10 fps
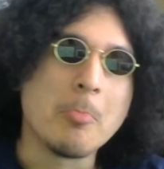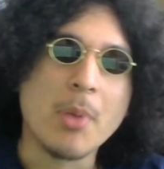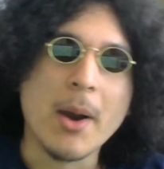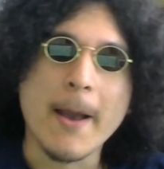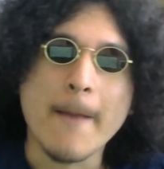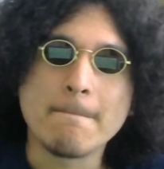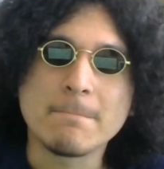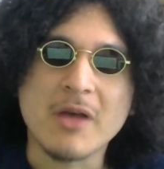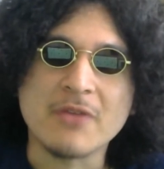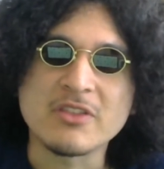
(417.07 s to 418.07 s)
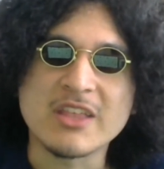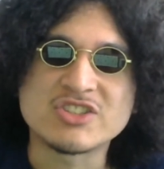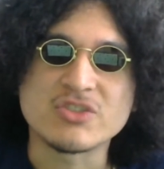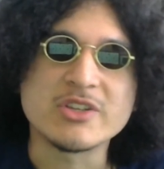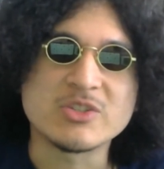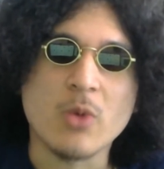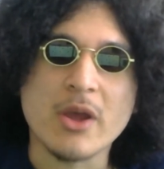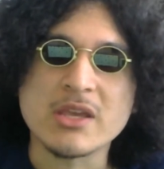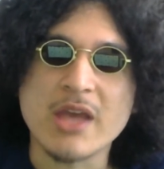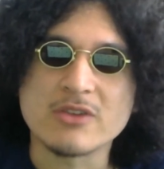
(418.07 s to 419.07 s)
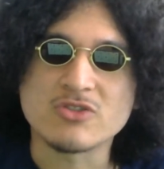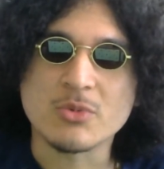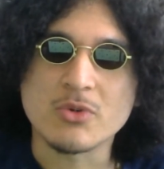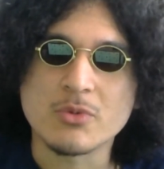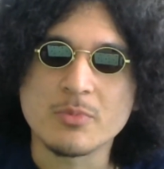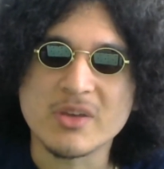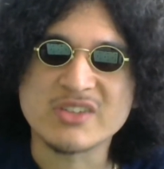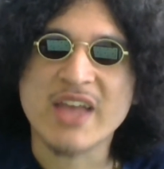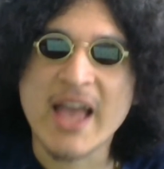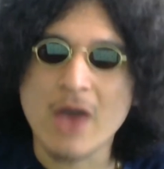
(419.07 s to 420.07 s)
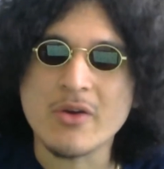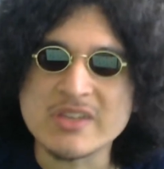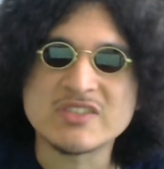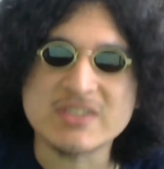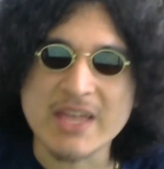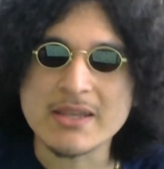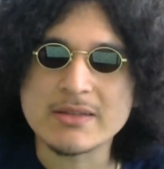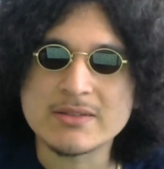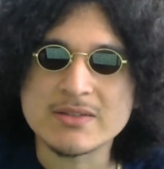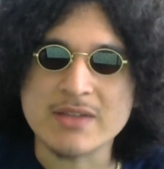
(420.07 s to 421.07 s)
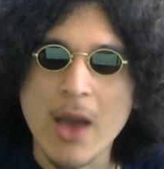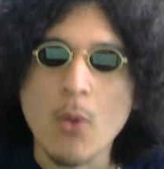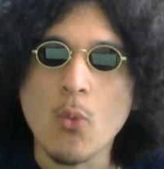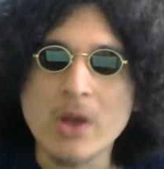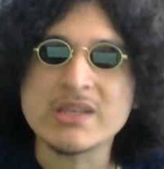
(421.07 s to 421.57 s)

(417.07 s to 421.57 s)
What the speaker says: But I think that's the reason why he got in trouble, because how he said it, not what